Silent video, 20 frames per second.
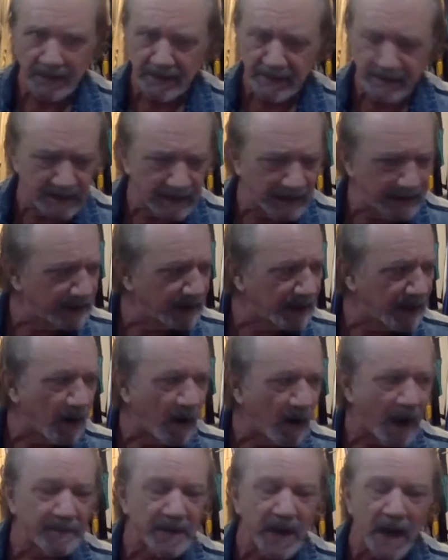And, you
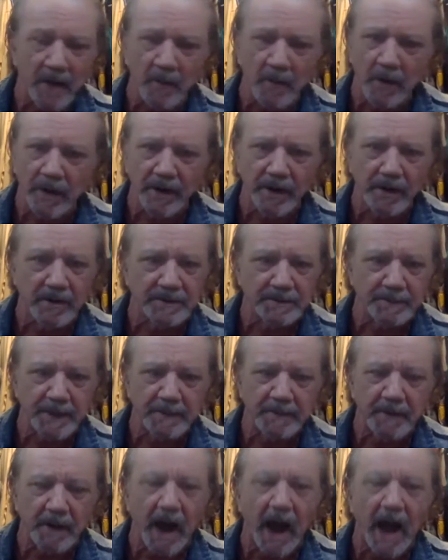know, I'm not one of those
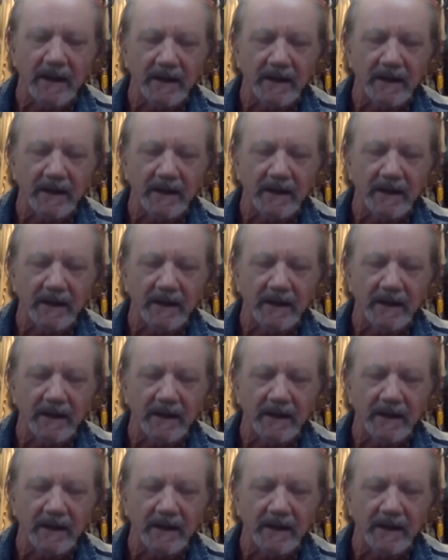people.